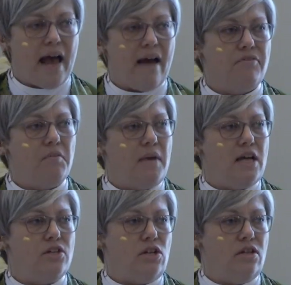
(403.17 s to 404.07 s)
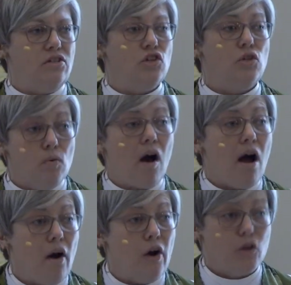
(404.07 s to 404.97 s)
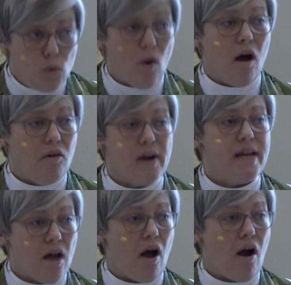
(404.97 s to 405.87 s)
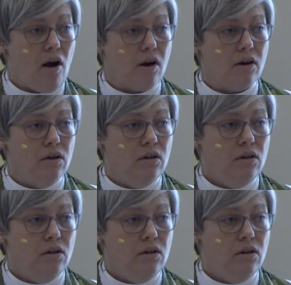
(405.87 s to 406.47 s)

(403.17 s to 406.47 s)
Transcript: affirmations. You are, you already are.